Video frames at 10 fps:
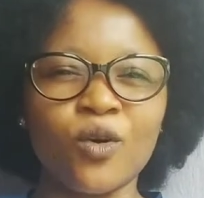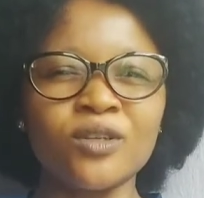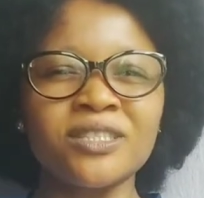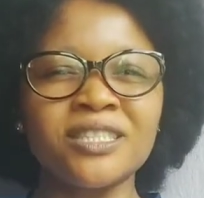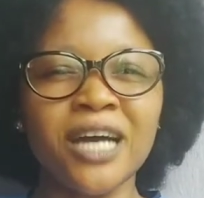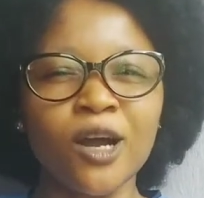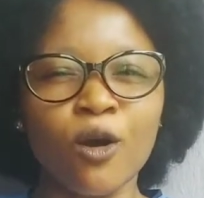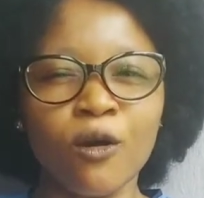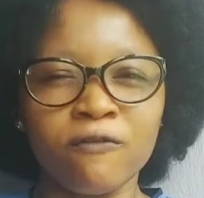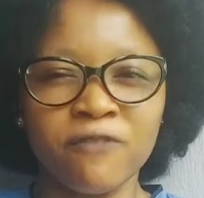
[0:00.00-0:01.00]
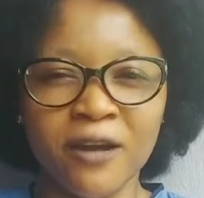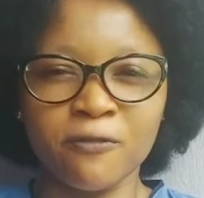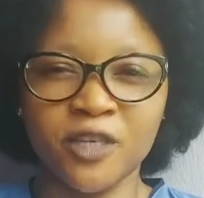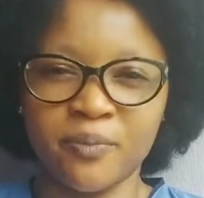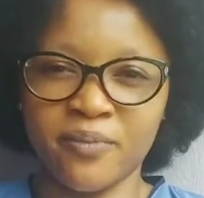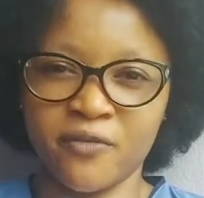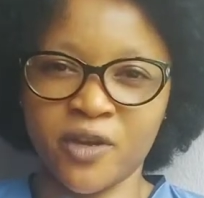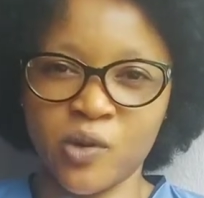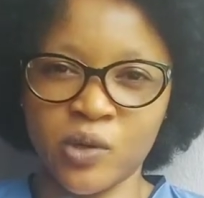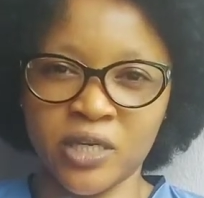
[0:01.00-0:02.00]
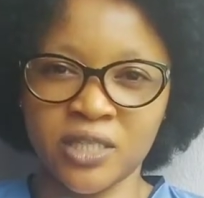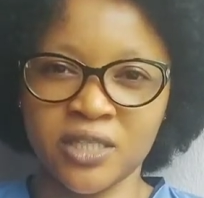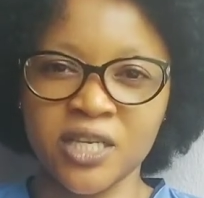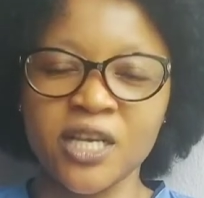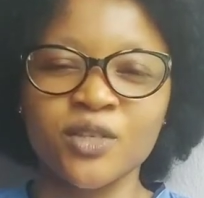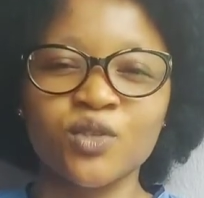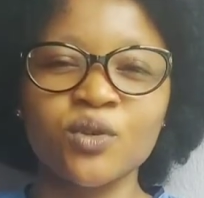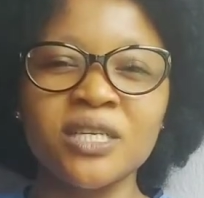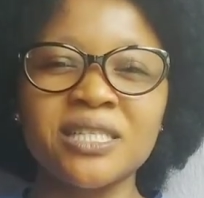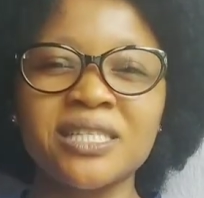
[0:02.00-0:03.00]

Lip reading: undercover for the pelvic organs, so it